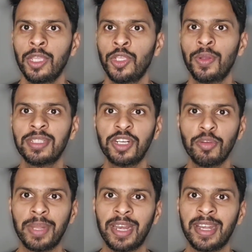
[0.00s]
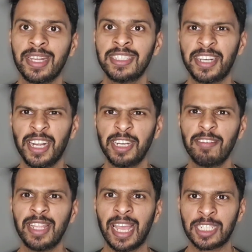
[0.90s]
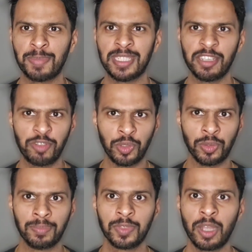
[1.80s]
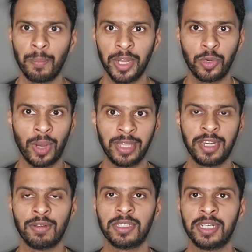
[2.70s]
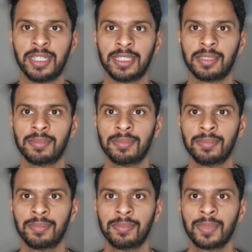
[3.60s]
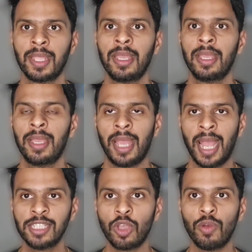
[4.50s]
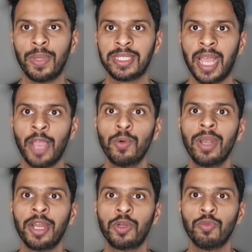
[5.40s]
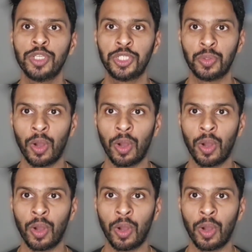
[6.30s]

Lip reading: University of Maryland is relatively expensive too, compared to other universities. As always, I would like to wish you